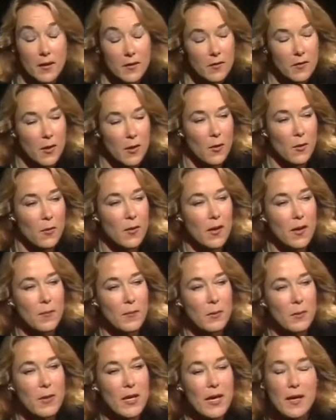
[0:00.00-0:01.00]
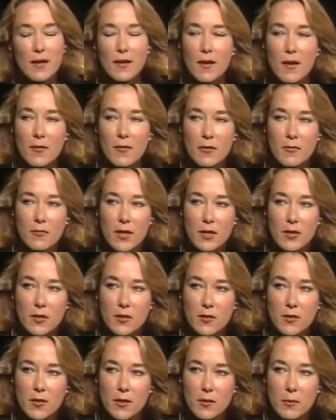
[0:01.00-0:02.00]
So, I mean, we had a lot of
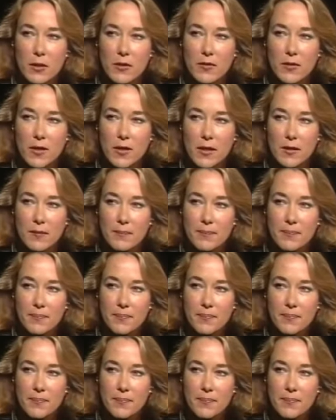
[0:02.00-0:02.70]
adventures, I must say.